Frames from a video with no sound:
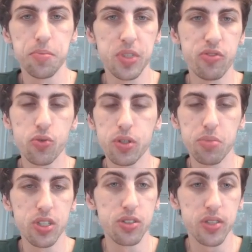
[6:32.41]
If you can
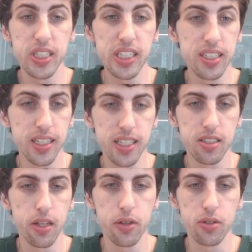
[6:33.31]
be greedy and get to
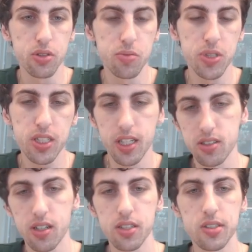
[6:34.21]
the 3rd Lumina, that's
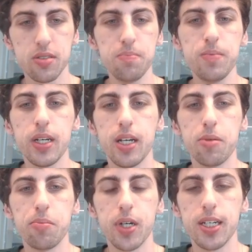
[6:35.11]
awesome.
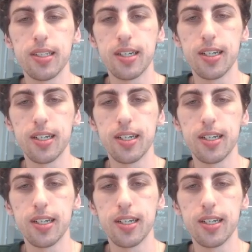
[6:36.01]
But